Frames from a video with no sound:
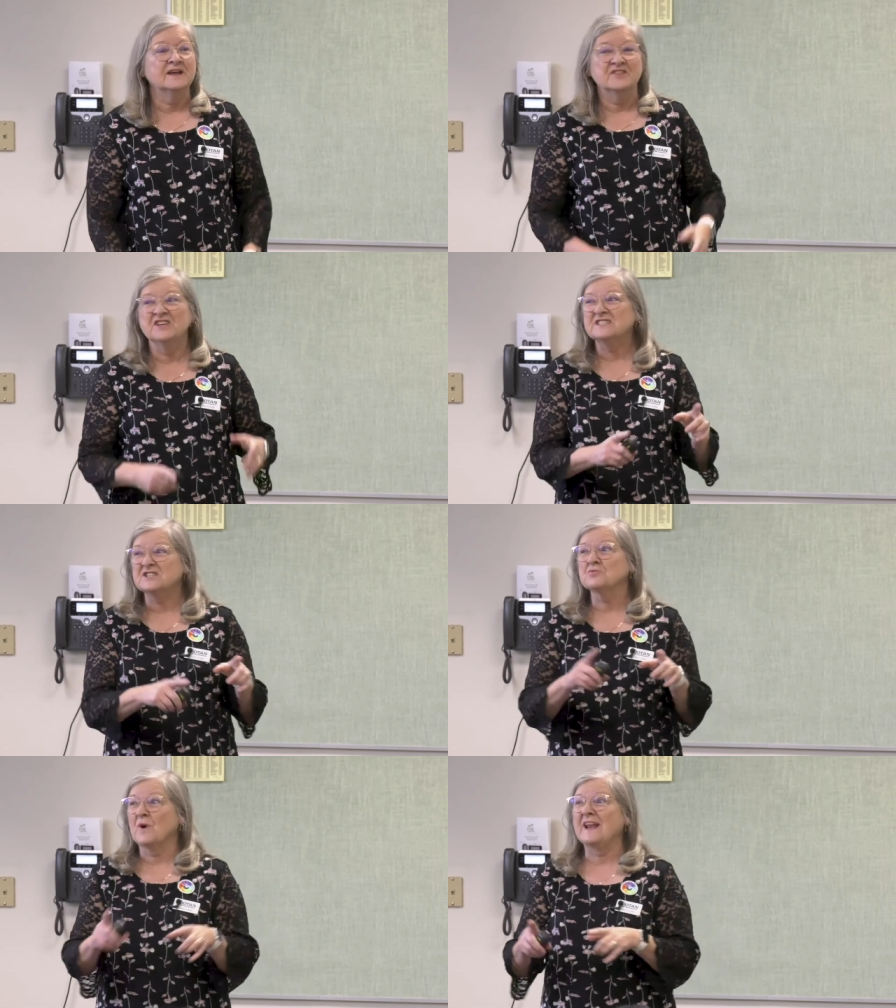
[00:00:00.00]
this
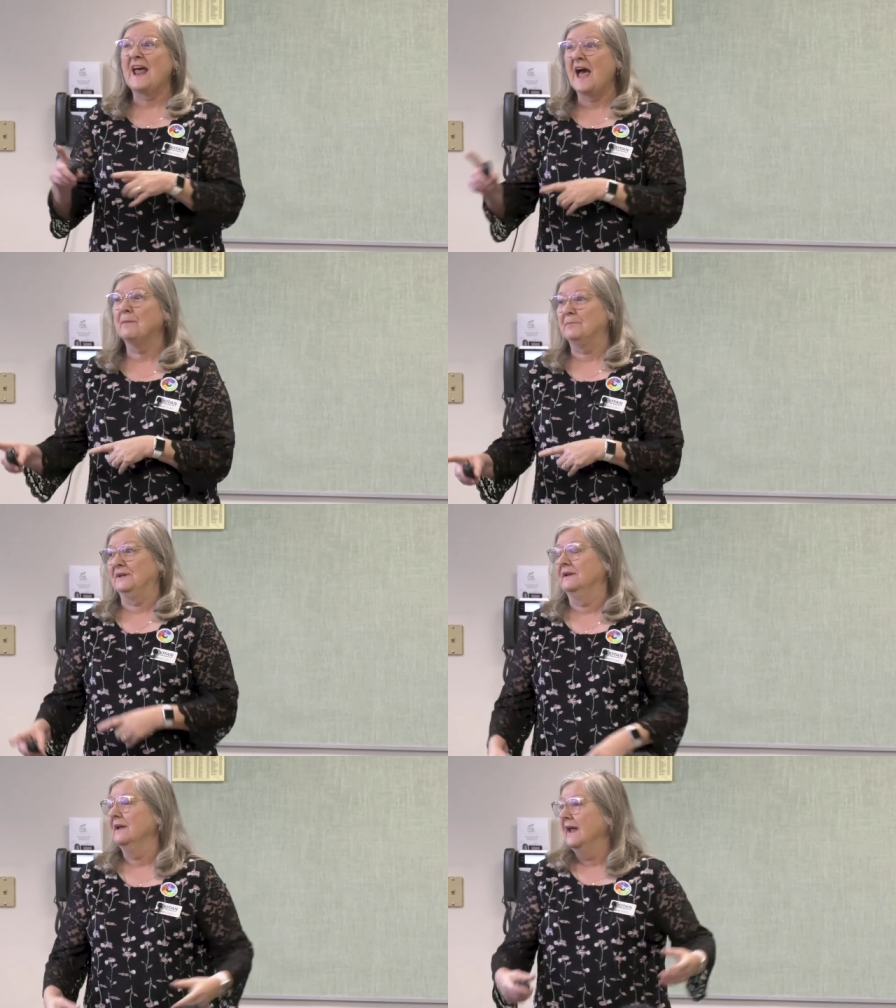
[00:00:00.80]
is what
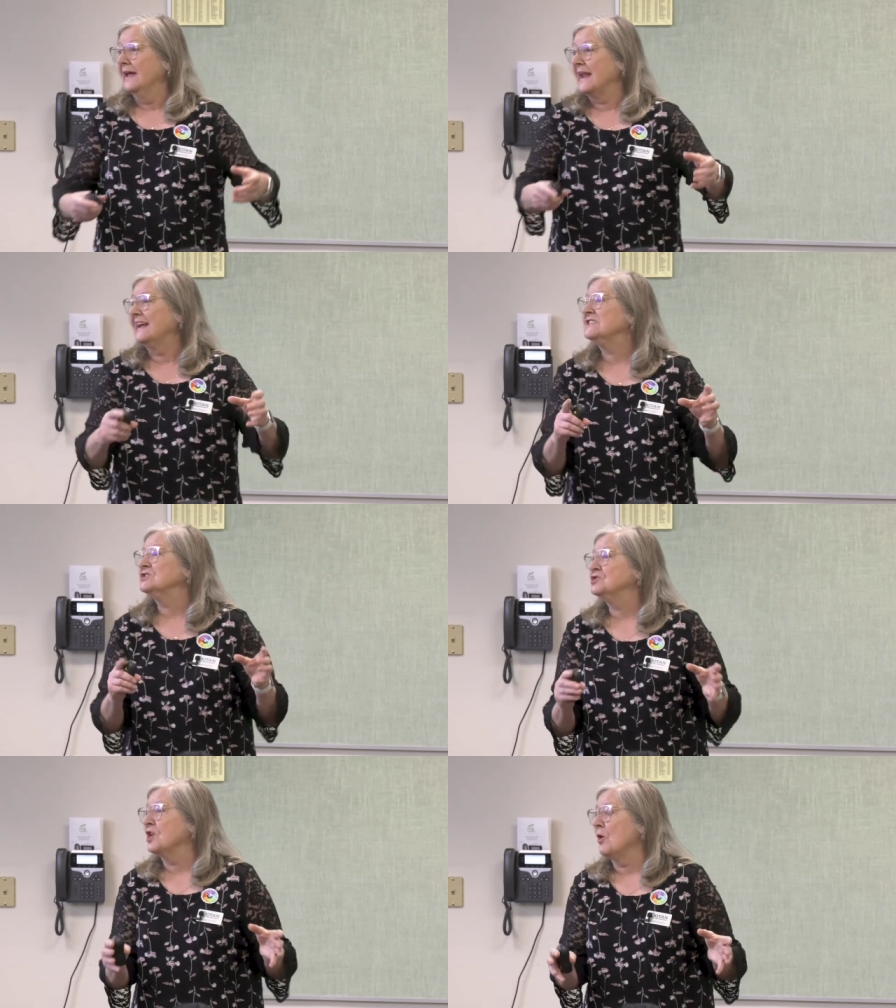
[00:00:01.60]
happened. And I can
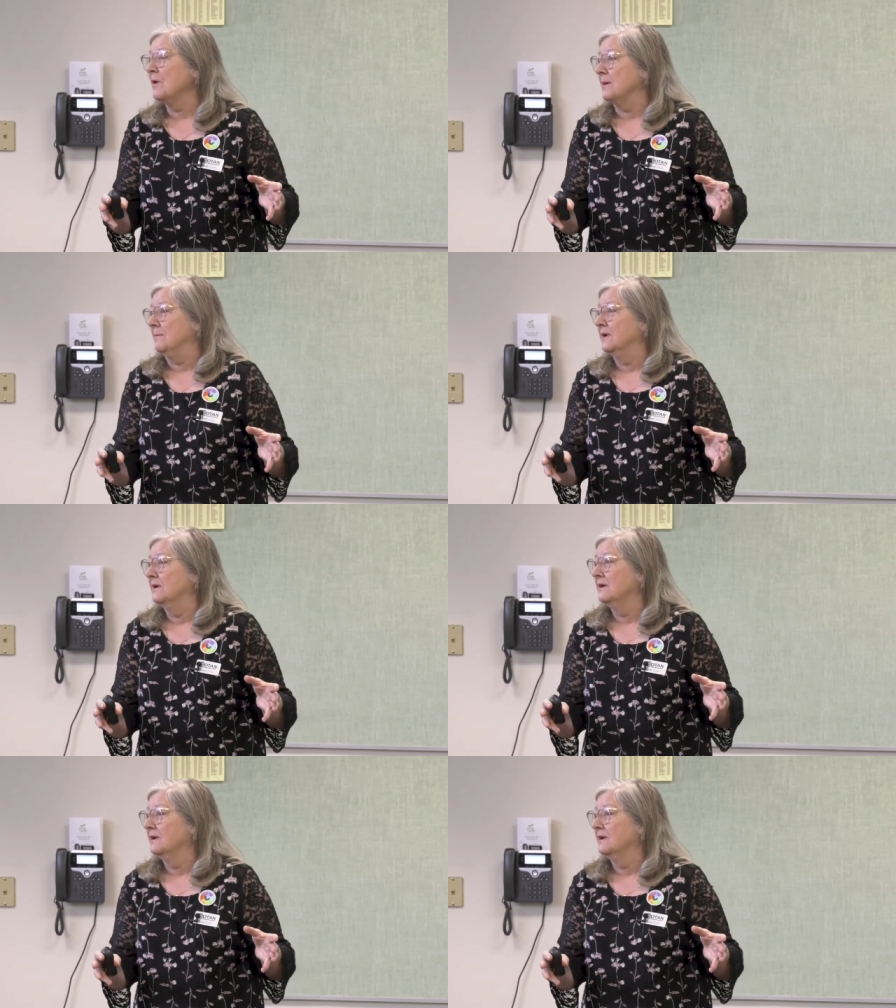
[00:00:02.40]
show him.